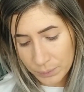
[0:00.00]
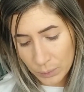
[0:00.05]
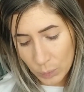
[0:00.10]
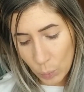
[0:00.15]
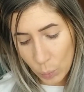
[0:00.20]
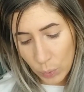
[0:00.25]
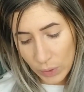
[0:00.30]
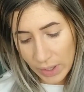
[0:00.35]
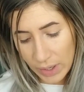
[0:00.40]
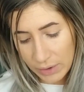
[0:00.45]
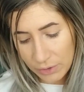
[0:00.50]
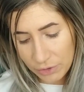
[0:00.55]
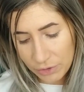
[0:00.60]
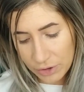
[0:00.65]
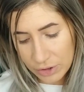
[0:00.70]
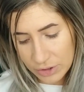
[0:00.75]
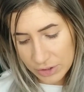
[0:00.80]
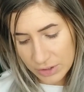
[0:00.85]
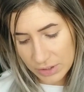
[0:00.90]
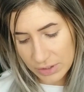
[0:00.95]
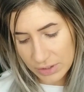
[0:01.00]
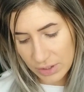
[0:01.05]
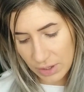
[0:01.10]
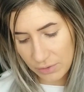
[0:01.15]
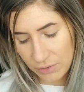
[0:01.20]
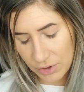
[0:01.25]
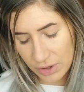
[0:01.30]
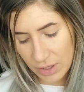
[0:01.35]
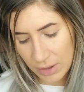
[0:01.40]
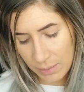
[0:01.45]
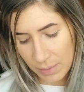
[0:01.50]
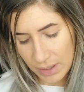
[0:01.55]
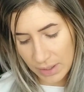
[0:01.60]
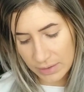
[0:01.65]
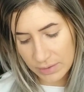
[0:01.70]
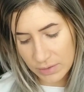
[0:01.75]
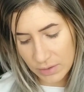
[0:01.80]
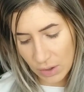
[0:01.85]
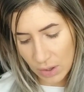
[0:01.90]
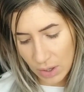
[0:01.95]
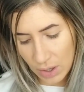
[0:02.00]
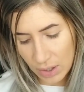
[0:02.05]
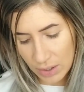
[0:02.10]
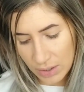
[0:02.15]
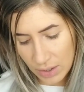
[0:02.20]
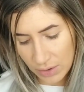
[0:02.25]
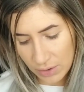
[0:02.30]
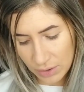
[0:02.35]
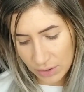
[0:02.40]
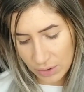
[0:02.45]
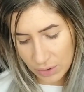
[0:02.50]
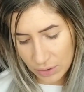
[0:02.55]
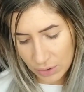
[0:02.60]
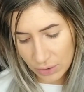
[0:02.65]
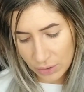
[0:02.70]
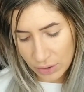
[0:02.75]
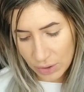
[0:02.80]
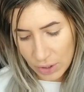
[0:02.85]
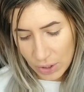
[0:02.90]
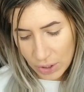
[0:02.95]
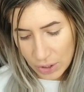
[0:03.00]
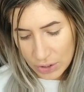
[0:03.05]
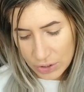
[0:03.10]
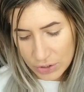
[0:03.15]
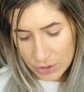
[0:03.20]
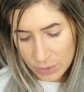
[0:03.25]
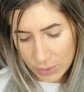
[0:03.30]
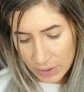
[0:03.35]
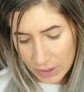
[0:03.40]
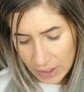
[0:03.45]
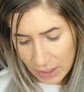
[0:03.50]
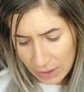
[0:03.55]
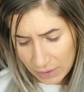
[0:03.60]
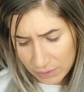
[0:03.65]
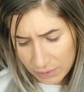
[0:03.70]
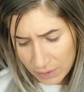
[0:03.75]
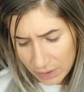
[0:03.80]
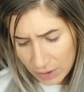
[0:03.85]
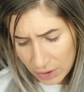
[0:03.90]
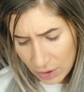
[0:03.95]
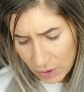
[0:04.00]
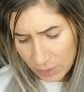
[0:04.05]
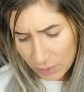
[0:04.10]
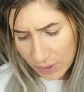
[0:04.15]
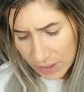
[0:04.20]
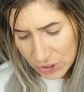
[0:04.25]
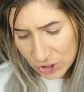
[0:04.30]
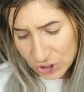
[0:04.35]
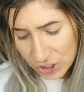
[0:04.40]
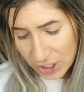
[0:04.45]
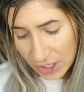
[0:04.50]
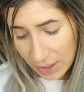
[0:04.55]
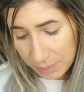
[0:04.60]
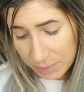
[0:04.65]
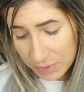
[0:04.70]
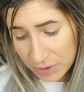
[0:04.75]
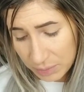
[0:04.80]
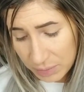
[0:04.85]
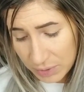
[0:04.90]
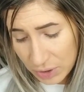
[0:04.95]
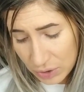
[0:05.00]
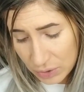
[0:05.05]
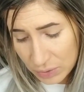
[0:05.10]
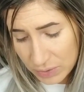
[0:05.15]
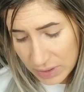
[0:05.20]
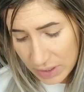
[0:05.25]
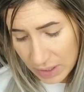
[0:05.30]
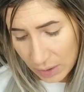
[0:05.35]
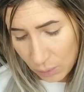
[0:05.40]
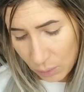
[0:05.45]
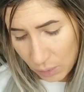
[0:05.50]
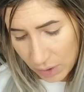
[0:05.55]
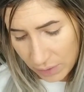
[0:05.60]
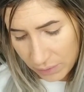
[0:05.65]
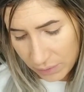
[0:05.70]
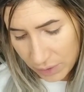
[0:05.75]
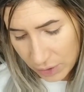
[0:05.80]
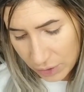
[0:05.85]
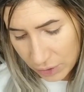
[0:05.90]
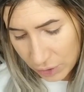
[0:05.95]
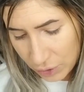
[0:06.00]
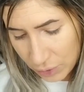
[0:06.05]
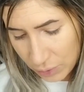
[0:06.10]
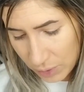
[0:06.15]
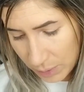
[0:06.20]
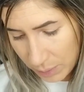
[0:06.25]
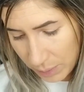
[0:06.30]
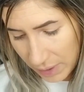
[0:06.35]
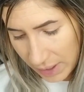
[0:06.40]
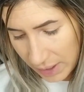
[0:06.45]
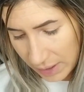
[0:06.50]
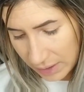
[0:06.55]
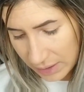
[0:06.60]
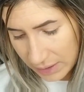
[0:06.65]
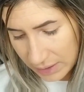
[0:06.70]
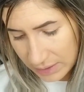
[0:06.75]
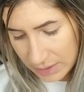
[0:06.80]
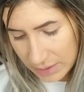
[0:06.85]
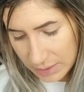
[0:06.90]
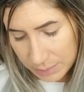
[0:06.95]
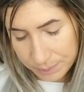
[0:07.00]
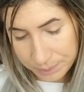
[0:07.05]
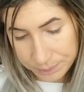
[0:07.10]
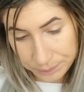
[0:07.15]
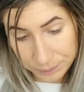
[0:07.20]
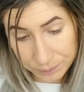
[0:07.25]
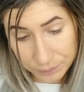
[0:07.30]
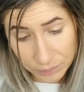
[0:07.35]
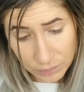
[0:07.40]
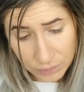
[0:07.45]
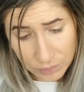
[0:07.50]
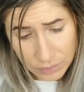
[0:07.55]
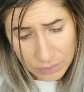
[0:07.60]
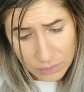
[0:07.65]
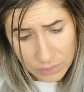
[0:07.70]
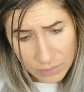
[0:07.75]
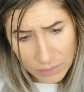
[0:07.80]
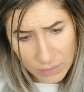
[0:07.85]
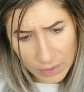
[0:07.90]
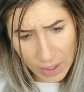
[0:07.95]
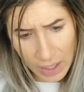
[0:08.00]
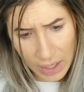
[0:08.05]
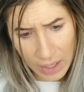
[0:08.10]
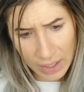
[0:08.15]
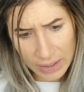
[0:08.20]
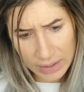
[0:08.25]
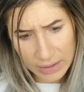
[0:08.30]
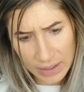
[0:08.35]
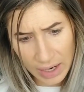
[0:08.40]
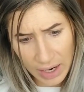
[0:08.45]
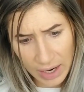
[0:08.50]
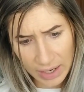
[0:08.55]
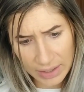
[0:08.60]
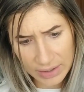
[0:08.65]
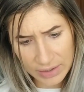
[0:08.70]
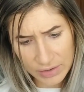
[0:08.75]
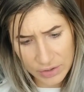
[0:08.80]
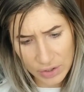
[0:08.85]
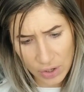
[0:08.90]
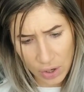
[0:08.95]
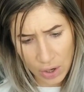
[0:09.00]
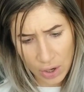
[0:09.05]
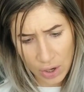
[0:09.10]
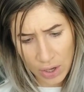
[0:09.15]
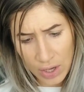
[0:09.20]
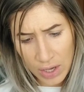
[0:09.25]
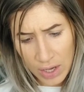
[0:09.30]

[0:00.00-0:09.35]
when I first discovered them, I saw another girl doing a video, and she happened to be using one of their newer palettes, and I saw